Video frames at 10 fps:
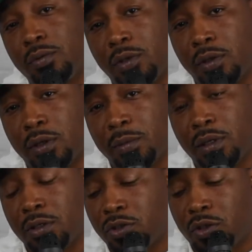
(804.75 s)
You know what I
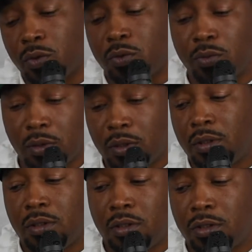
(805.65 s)
mean, to show
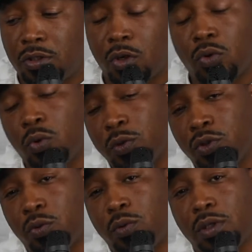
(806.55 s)
who we
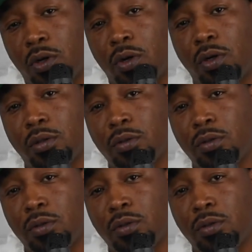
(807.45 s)
truly are,